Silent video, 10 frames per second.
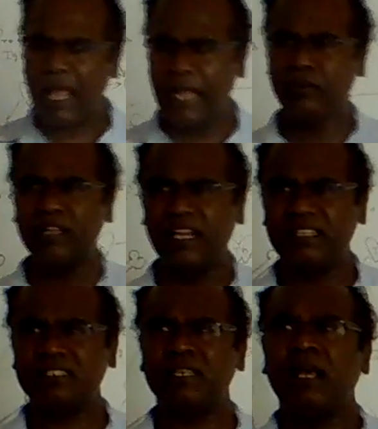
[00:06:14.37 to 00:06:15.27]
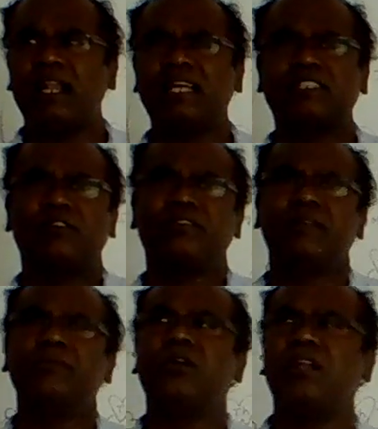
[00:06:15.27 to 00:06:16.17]
I know that this lecture of
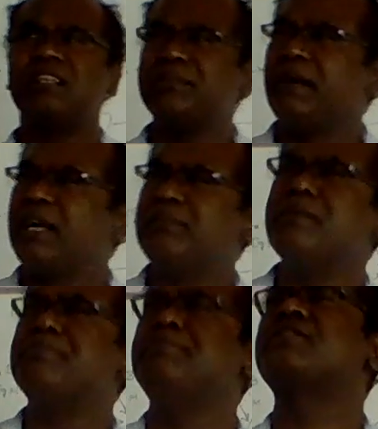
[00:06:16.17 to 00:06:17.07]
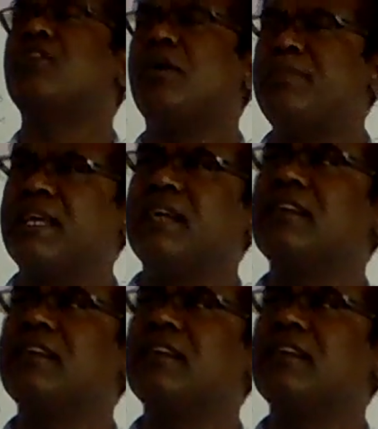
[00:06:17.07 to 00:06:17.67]
immunology might be a bit complicated